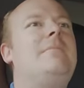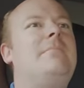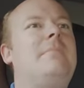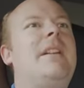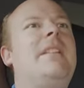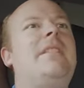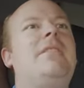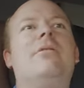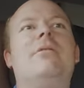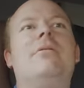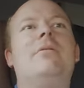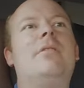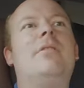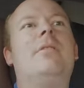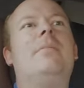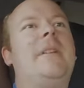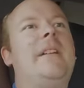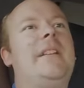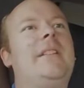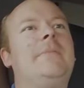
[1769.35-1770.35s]
manual,
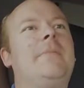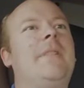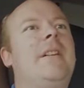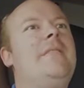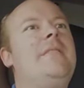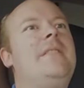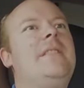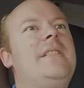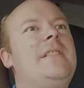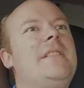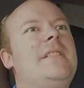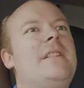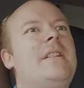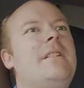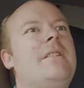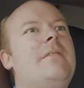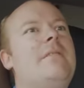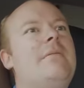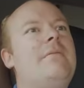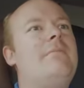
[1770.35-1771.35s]
not manual mode,
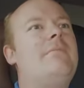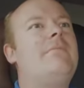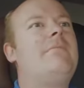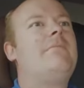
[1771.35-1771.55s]
into